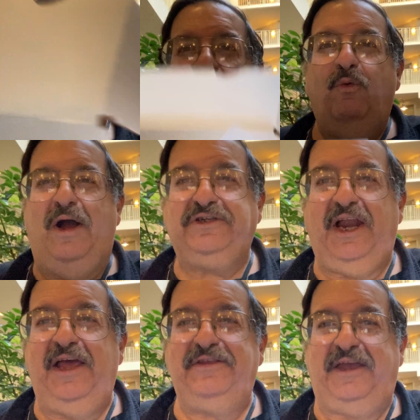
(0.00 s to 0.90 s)
Watch out,
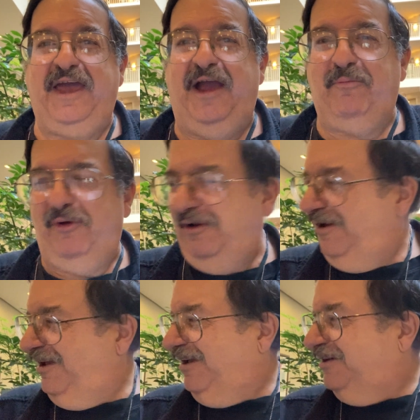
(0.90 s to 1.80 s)
I hit the camera.
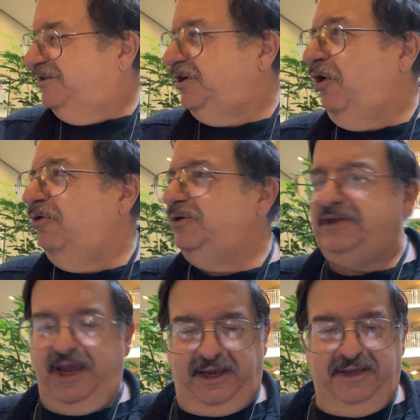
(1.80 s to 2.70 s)
Joe's
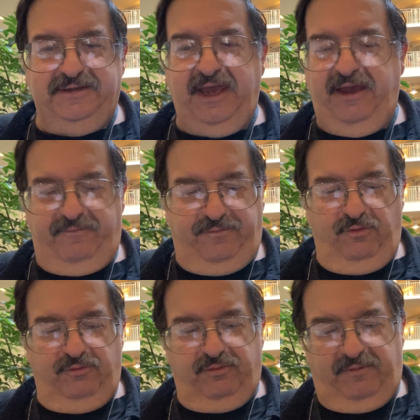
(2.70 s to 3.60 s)
Second Take
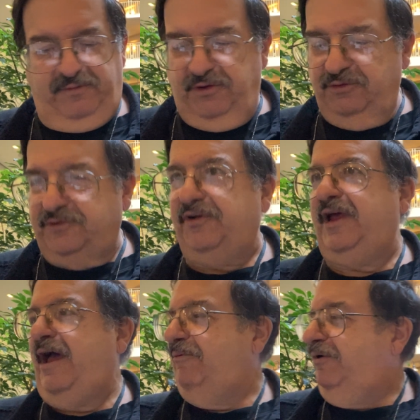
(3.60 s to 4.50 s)
Food Reviews for
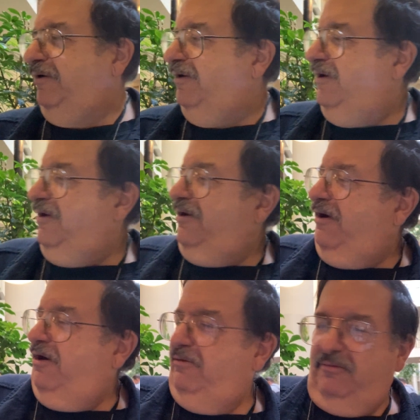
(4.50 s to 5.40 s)
that one.
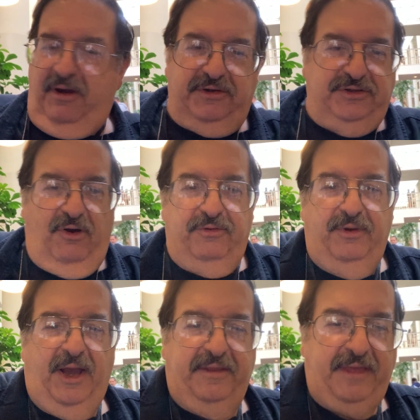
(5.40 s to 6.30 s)
All right, Joe, you
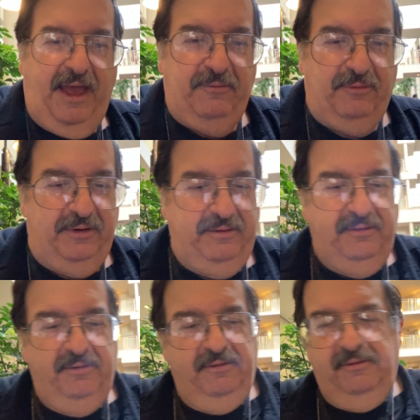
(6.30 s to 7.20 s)
got that one.
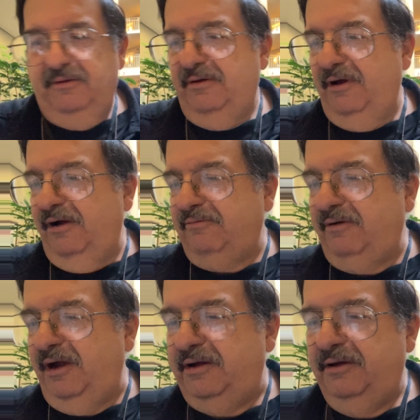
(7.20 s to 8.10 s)
All
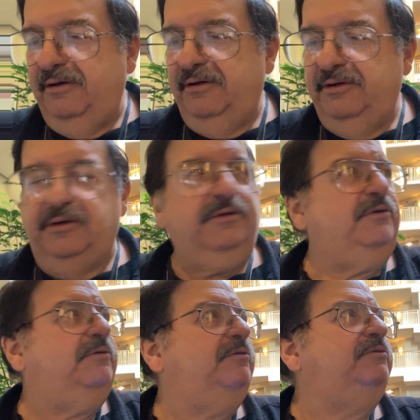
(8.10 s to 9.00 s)
right.
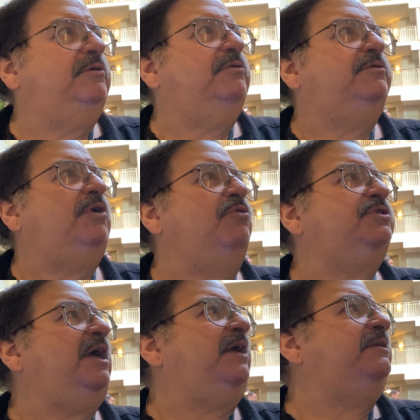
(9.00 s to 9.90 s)
Joe's
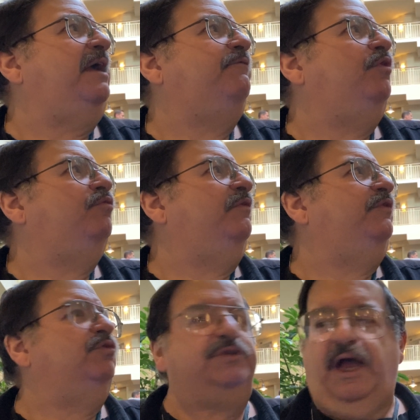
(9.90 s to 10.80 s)
Second Take Food
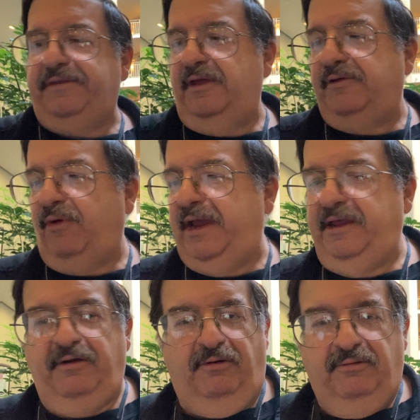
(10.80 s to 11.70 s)
Reviews got the Grant
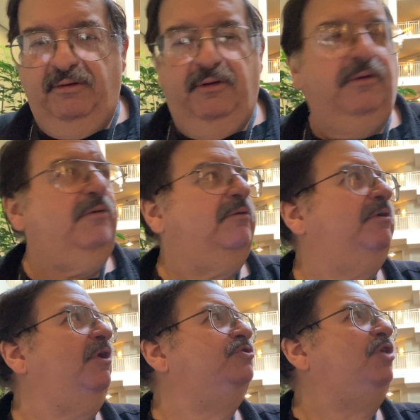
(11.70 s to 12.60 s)
Hill.
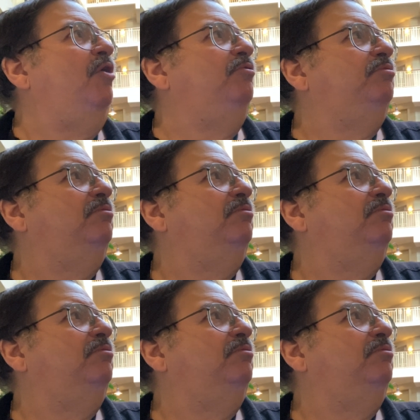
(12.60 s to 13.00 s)
You know Joe?